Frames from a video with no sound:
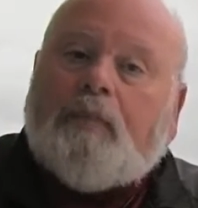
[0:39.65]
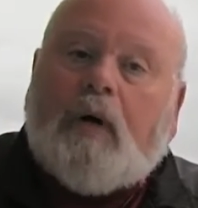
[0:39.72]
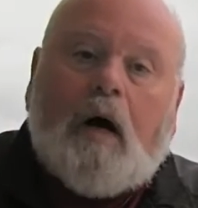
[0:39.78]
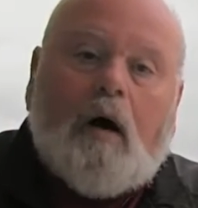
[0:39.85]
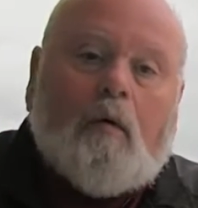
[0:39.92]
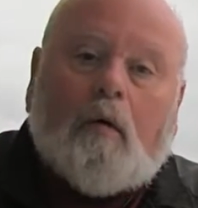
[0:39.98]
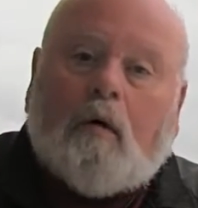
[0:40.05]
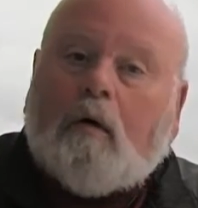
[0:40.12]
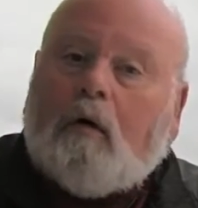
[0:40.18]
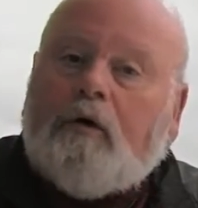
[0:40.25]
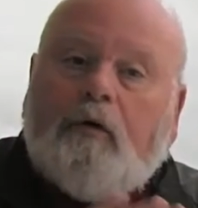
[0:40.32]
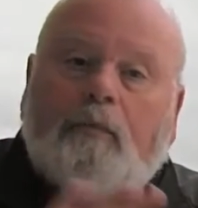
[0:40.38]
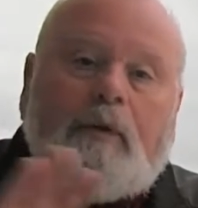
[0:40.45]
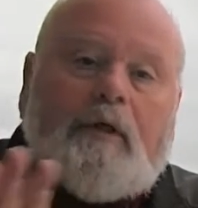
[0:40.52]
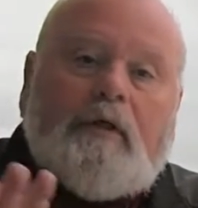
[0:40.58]
power
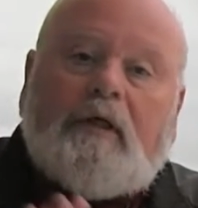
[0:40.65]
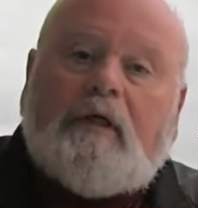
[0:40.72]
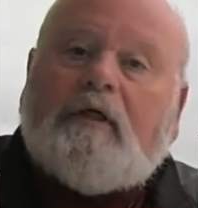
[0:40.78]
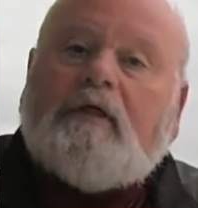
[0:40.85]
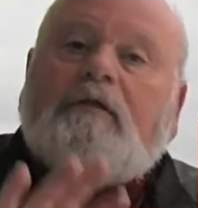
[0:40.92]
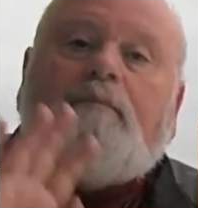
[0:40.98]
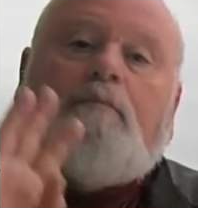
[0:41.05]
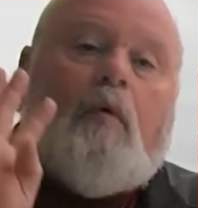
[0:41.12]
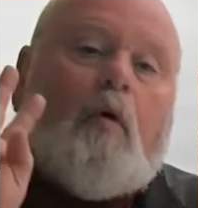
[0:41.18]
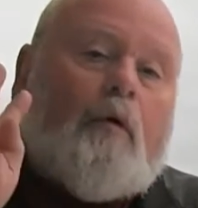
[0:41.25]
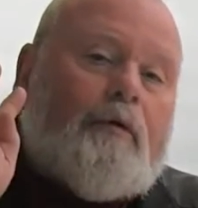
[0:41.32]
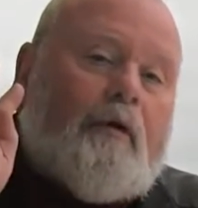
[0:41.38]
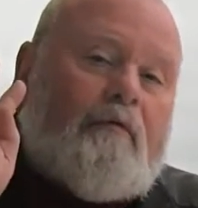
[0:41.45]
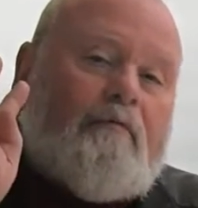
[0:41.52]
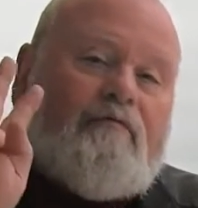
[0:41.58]
human needs
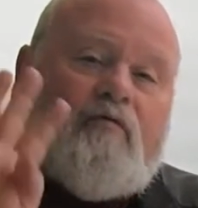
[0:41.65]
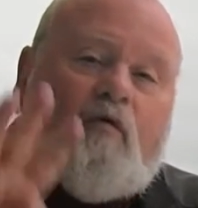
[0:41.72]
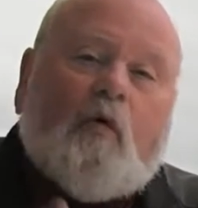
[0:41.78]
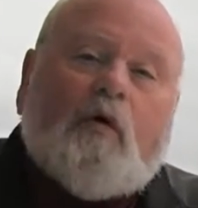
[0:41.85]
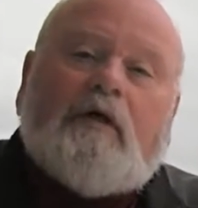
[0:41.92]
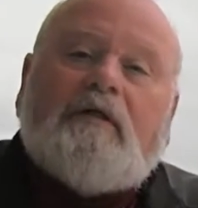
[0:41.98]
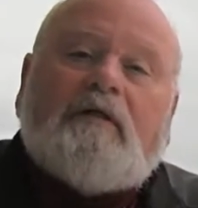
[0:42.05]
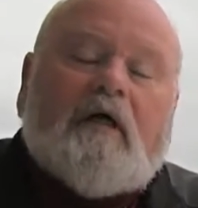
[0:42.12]
more than 40